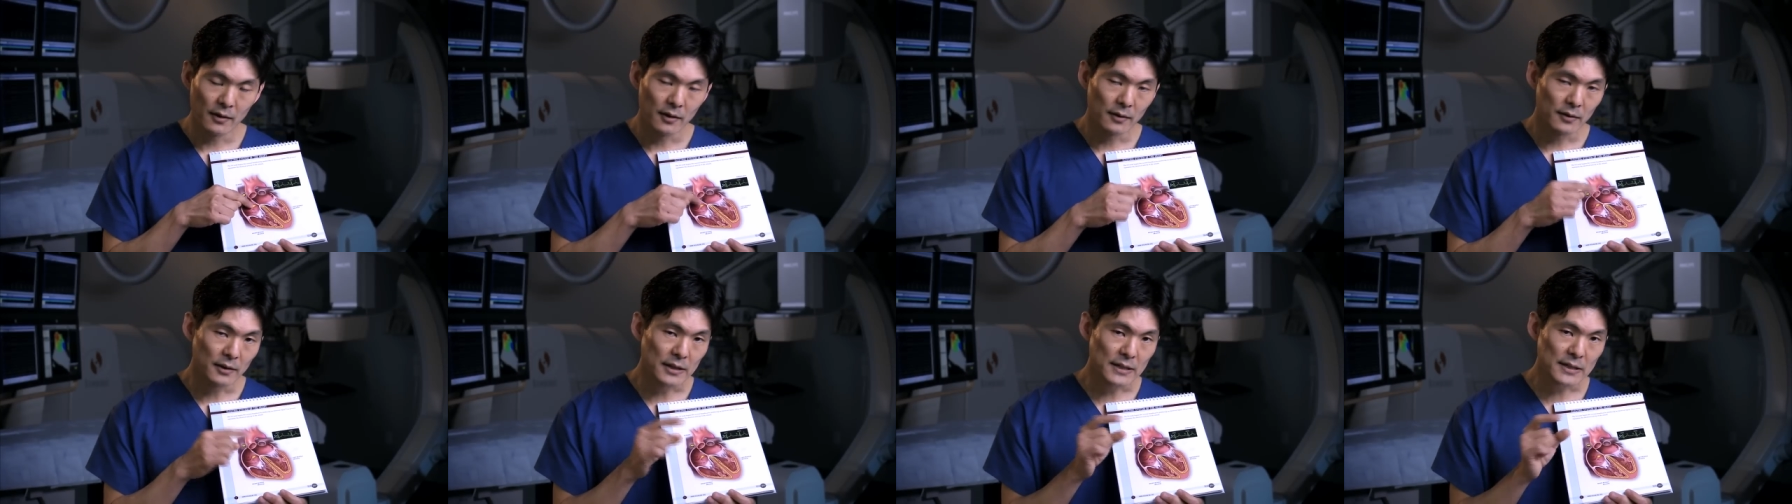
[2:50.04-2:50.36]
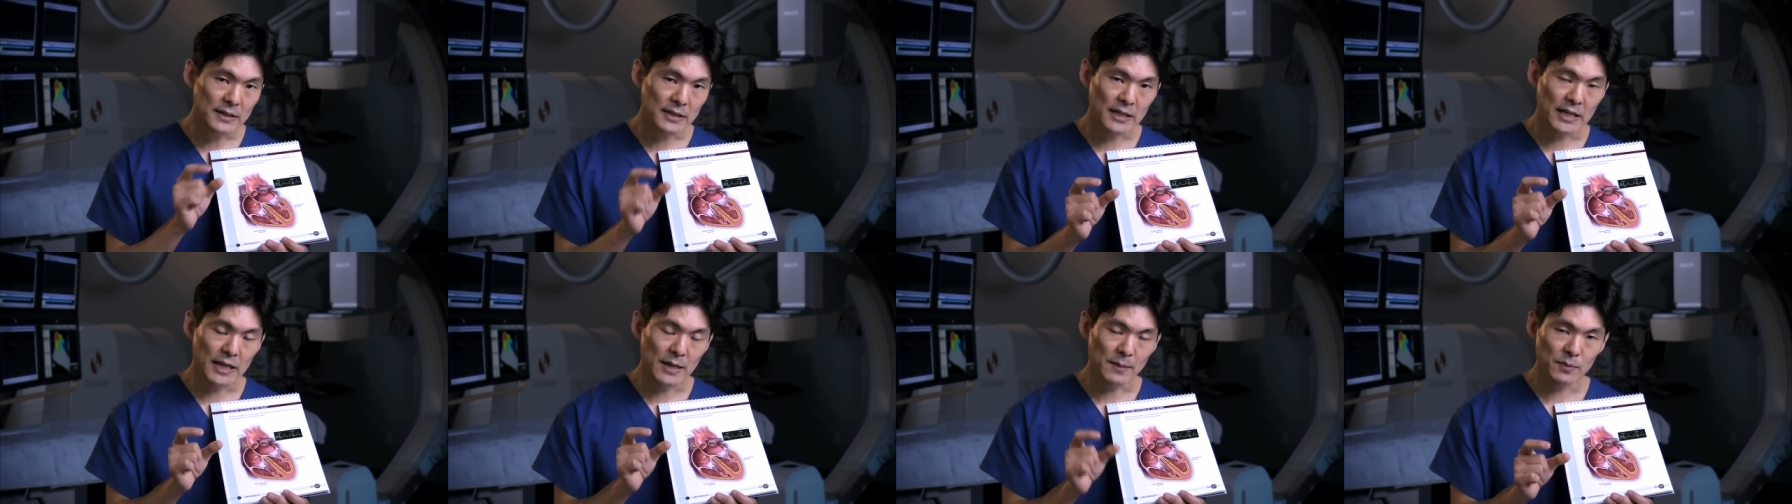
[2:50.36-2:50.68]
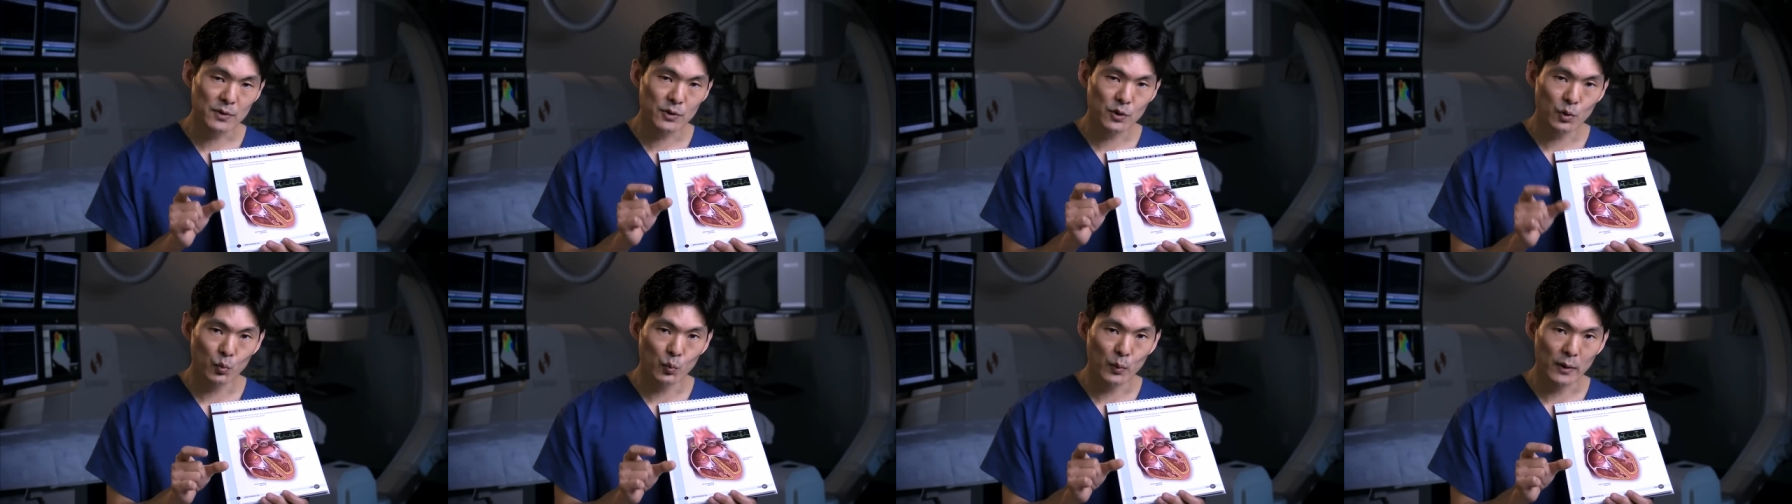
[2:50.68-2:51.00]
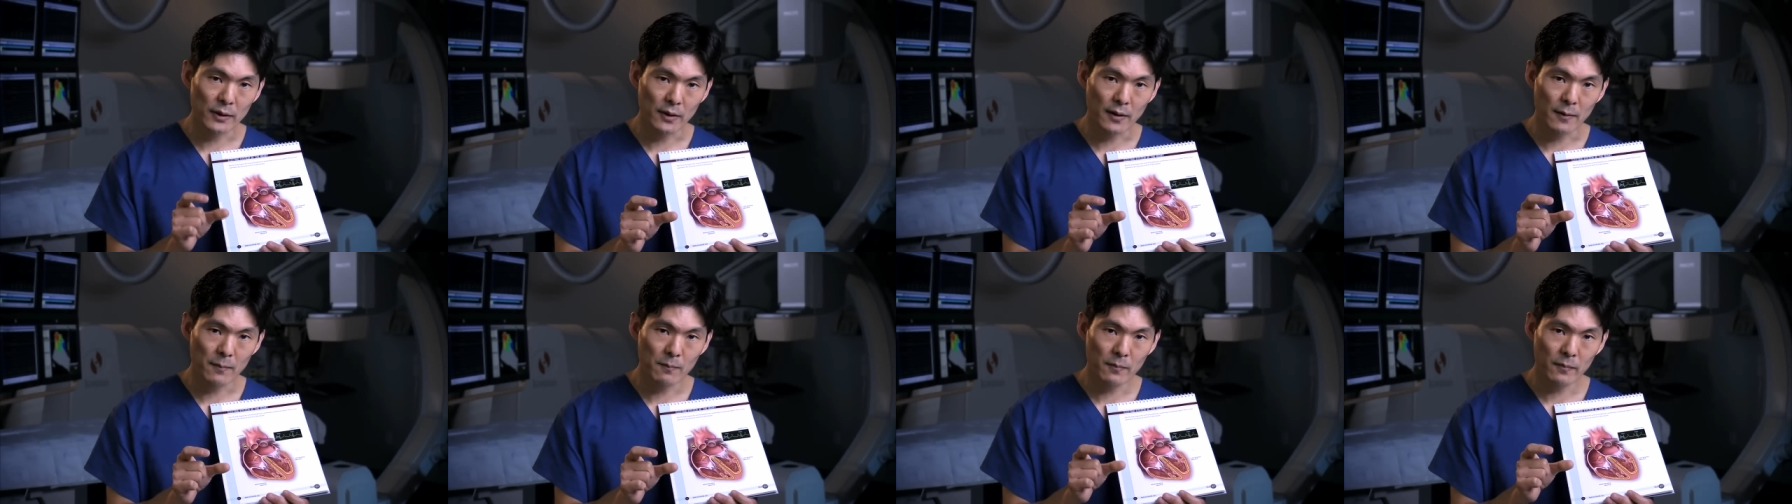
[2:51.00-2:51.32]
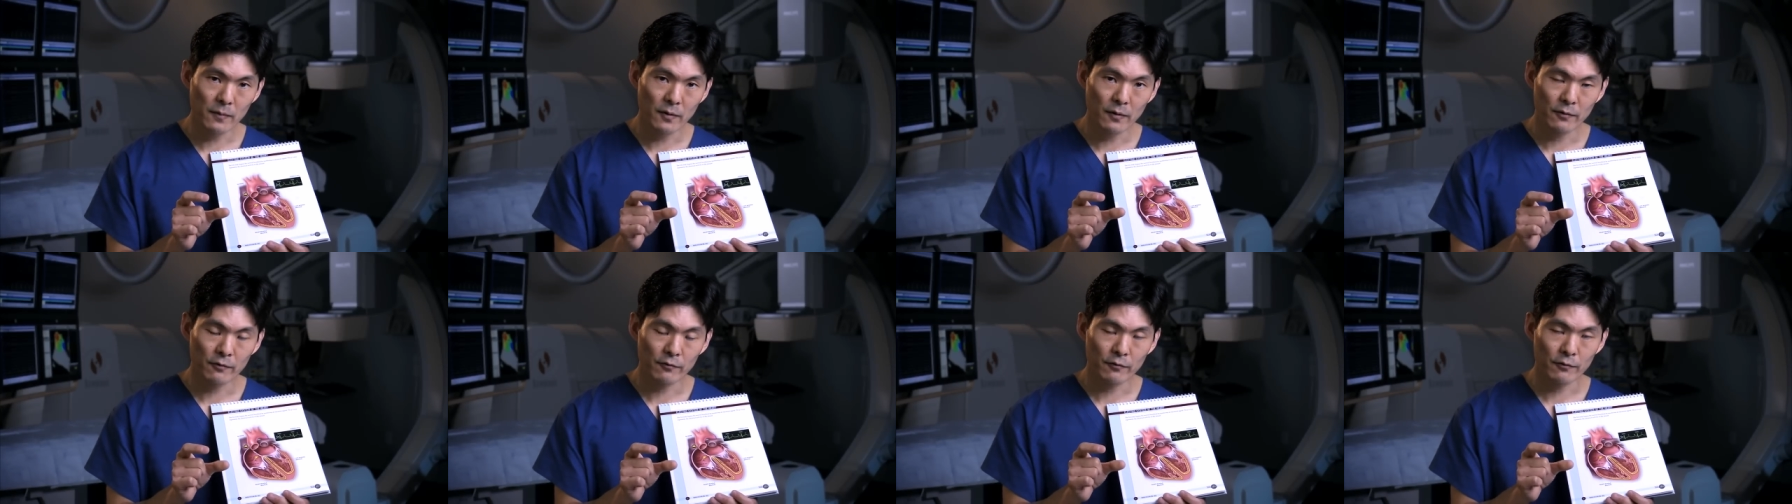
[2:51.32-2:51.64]
This keeps the rhythm
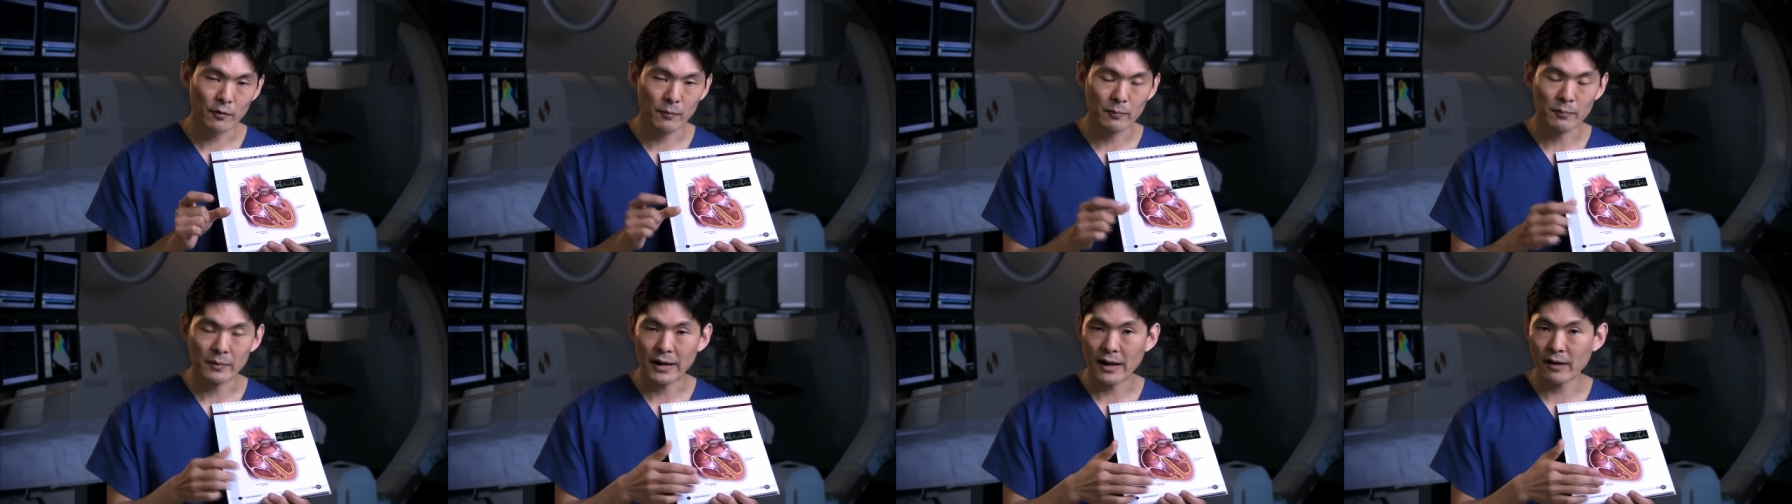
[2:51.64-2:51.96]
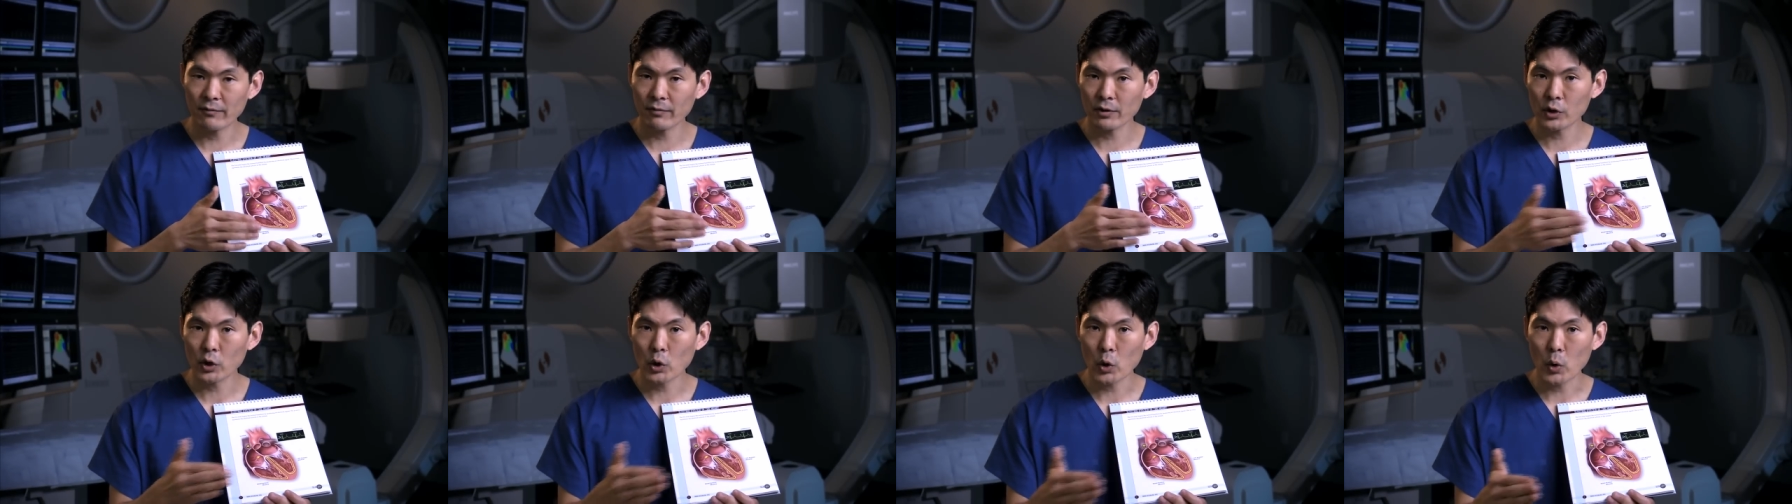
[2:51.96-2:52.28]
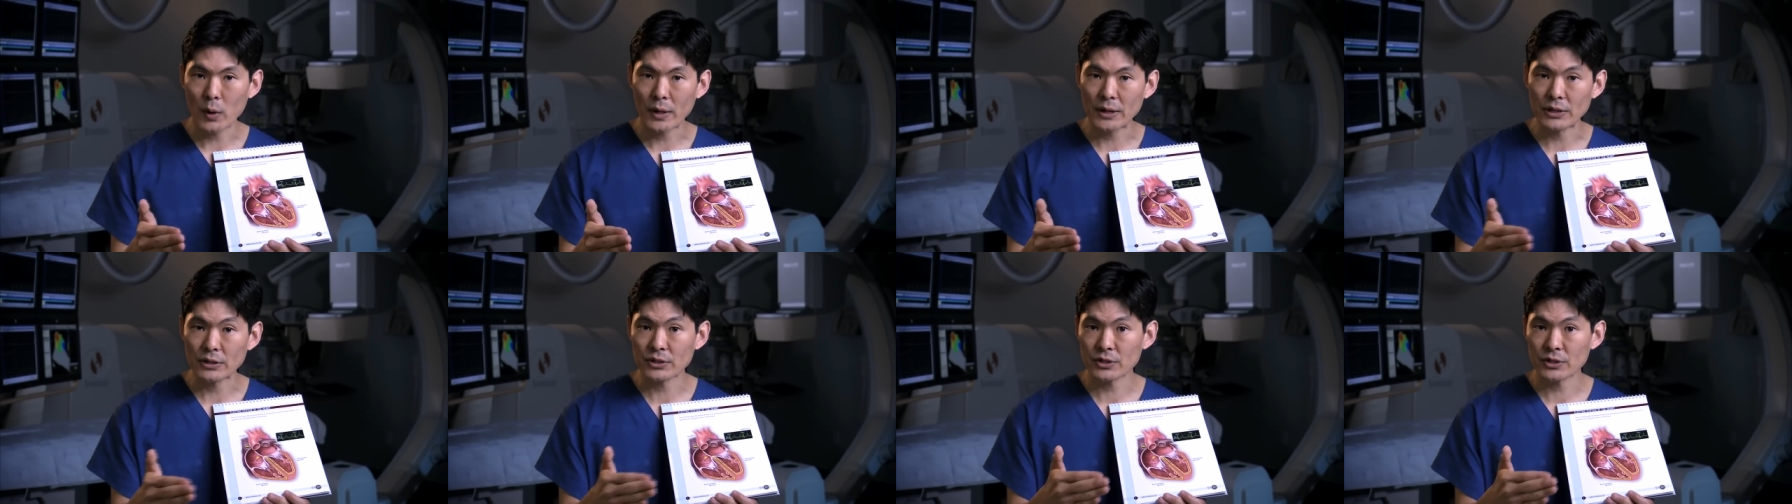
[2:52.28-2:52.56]
from never going